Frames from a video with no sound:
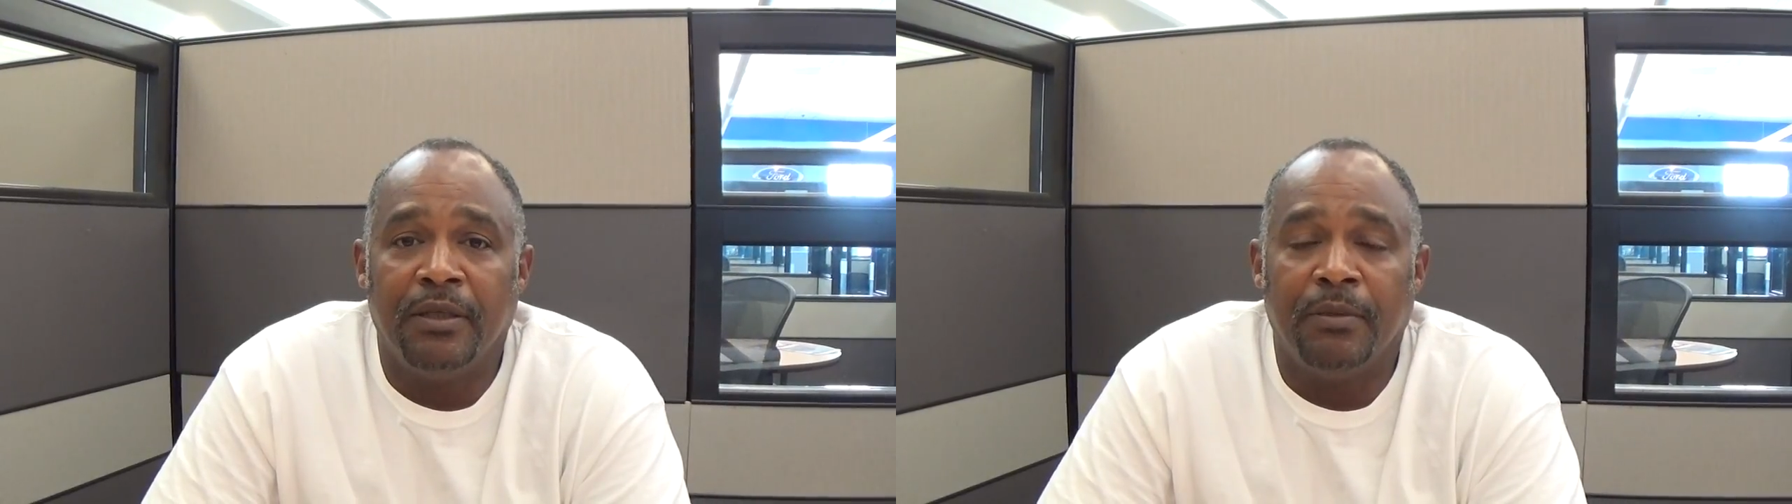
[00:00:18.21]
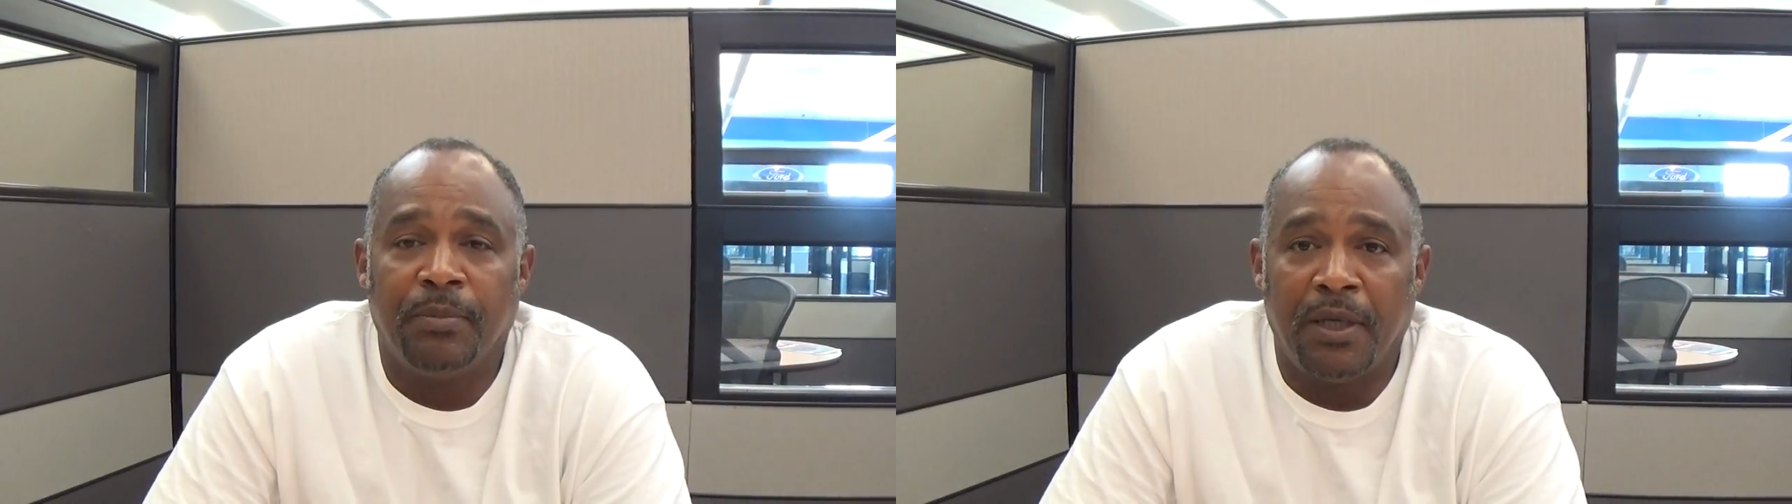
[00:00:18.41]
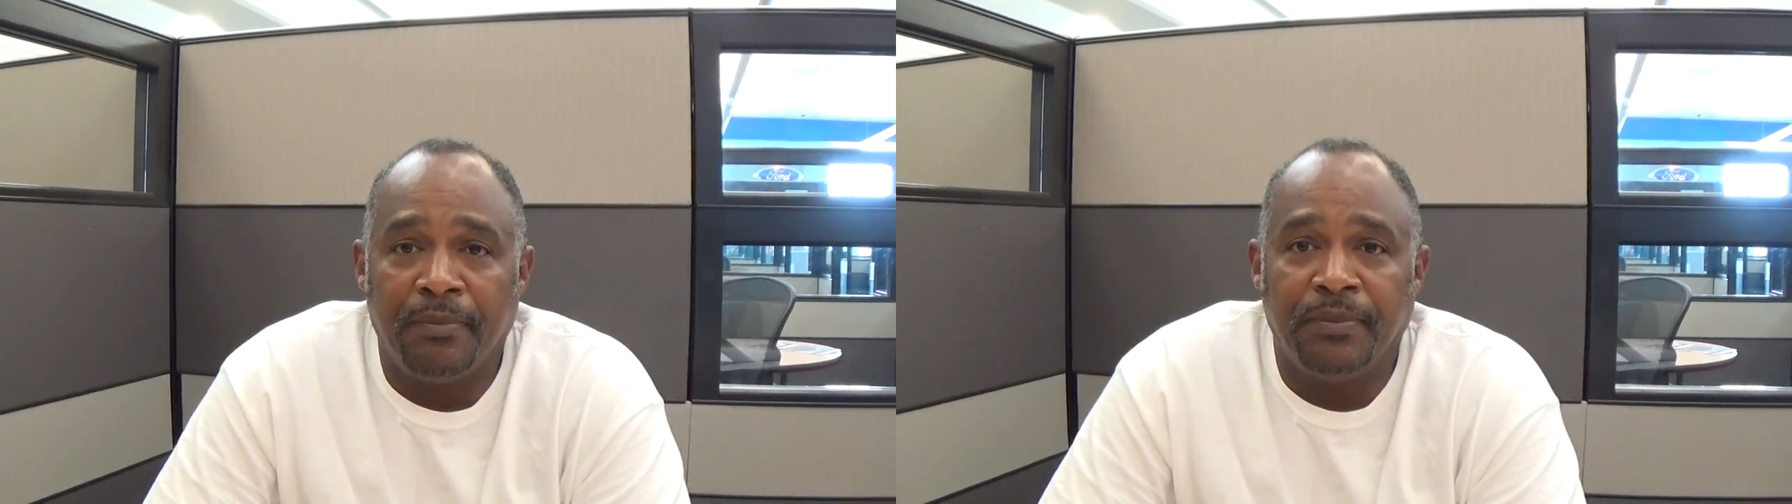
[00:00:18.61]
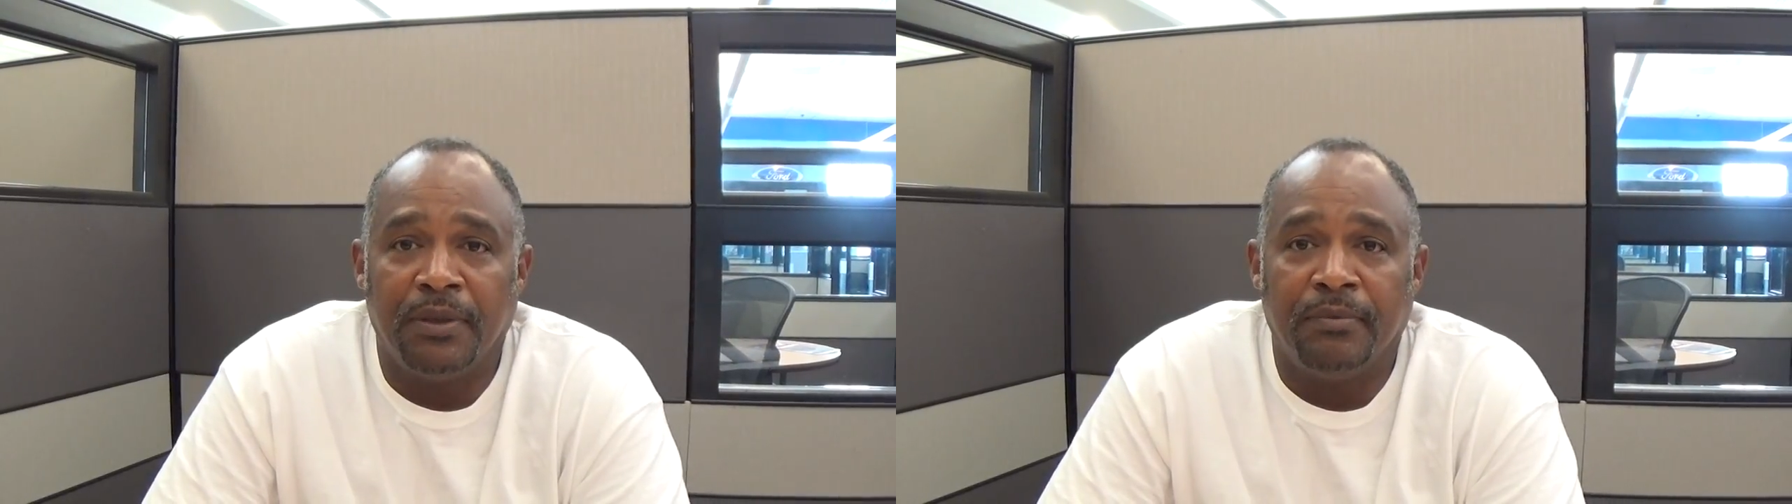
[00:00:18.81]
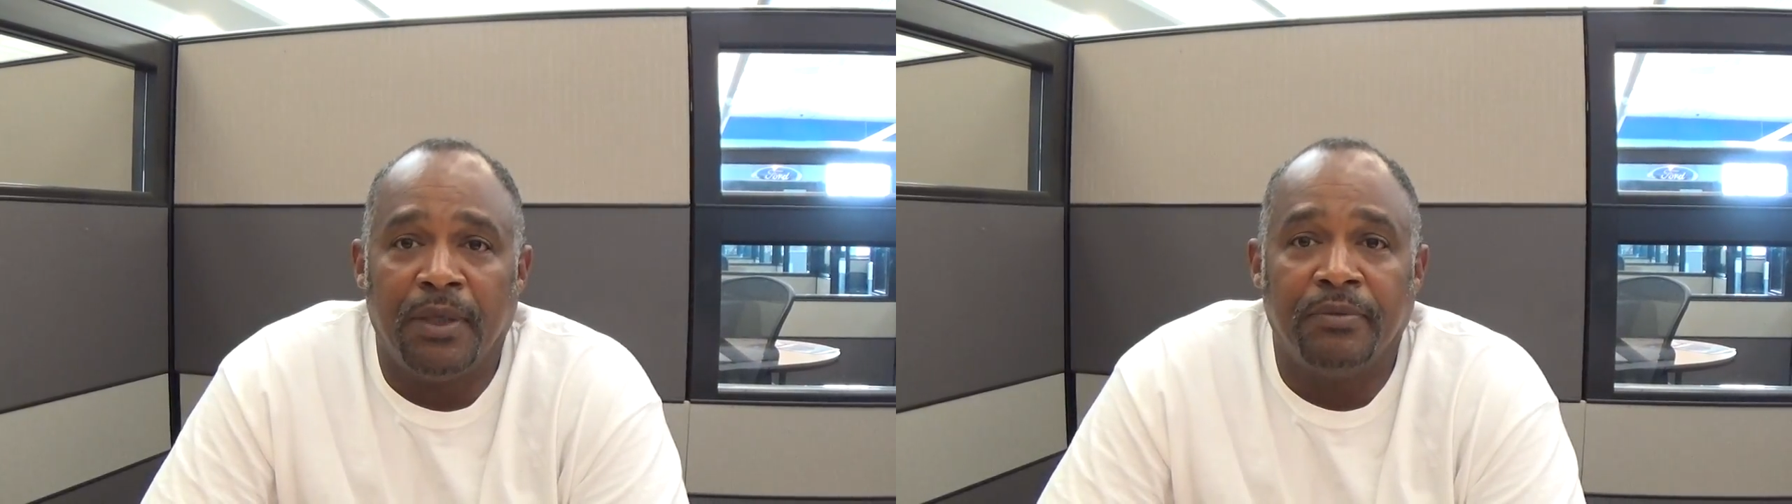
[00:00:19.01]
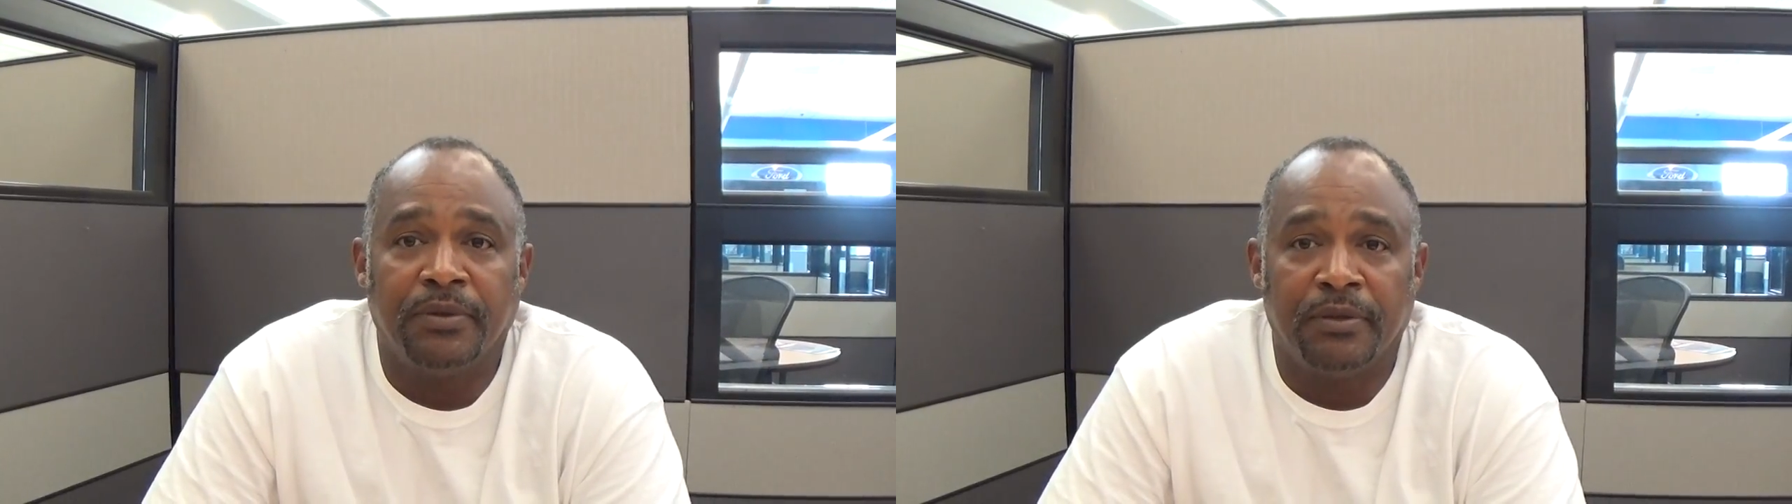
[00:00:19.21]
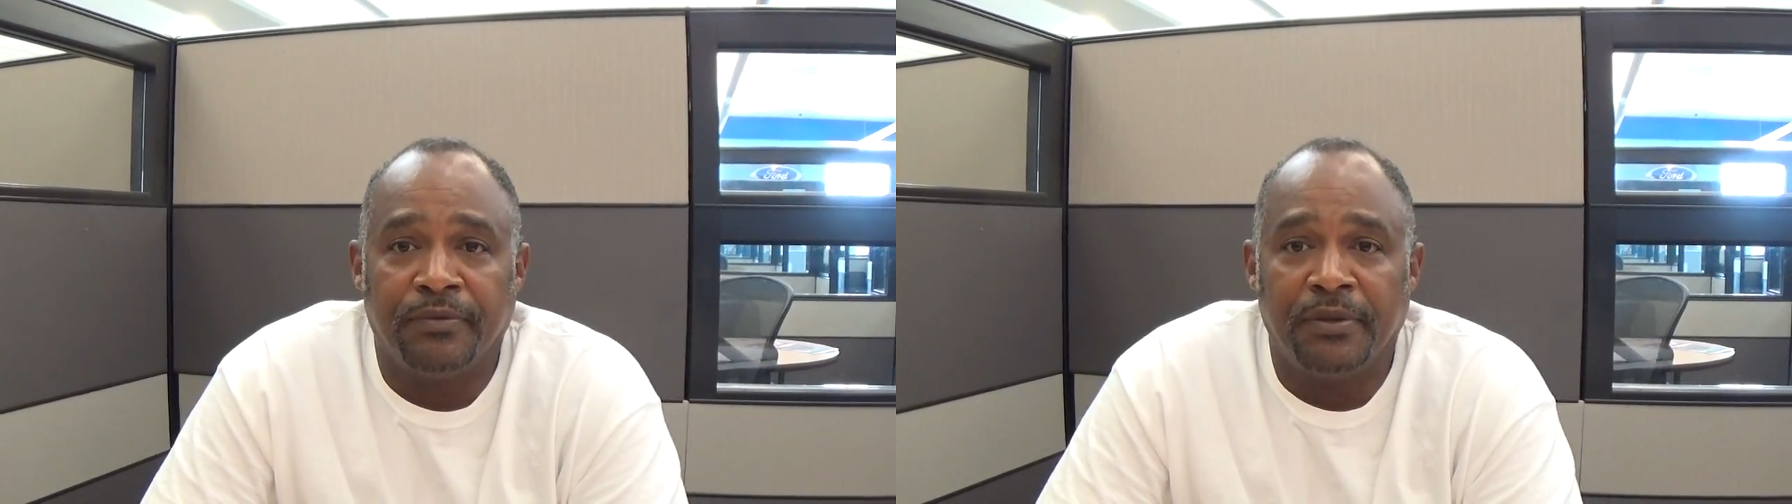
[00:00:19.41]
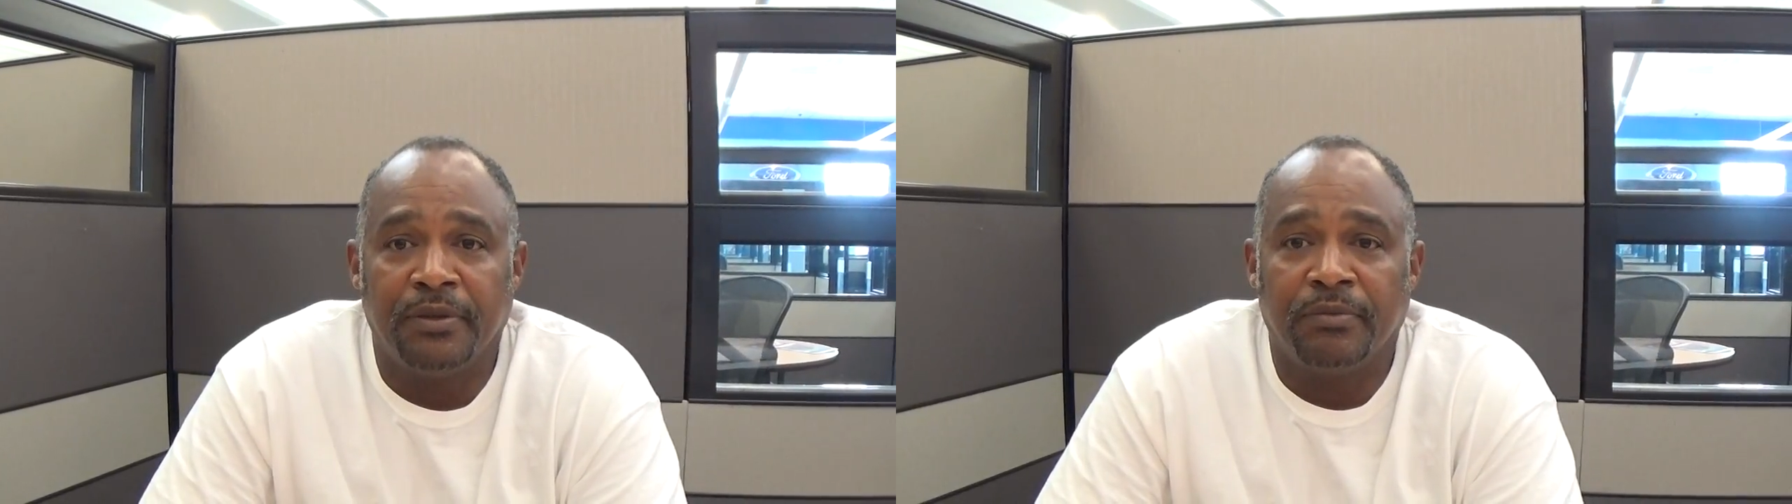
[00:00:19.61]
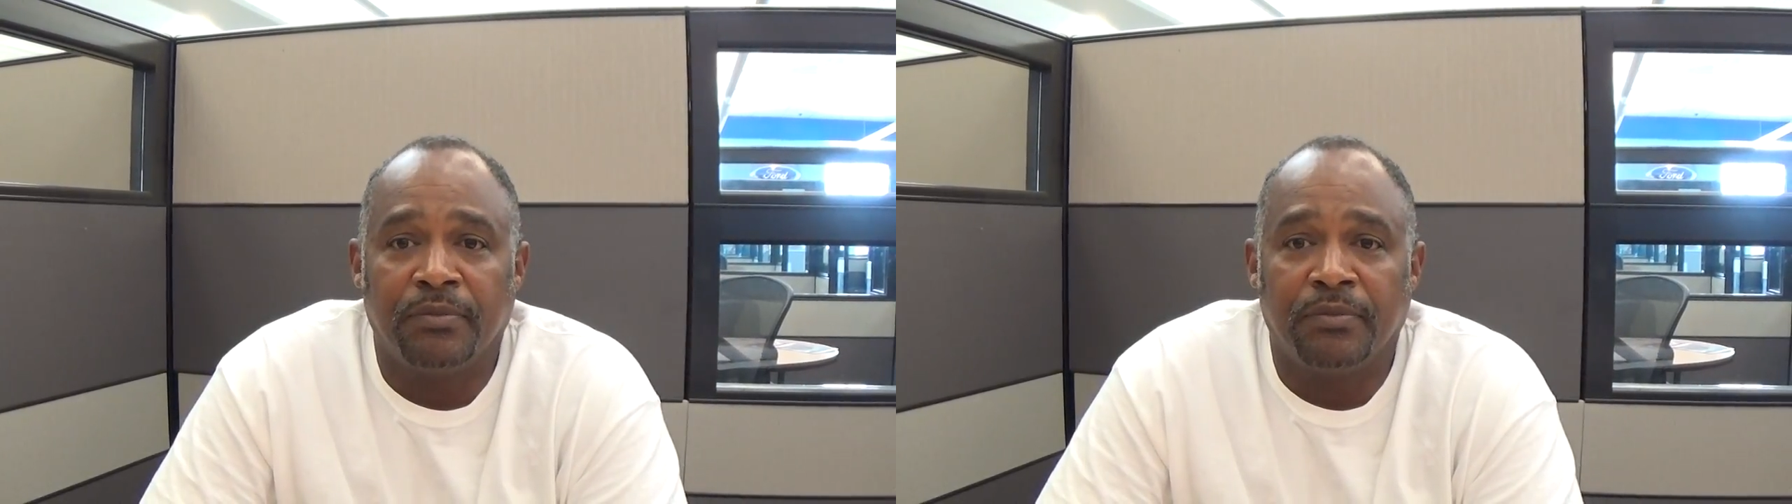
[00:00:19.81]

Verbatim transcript: and it popped up. That was the first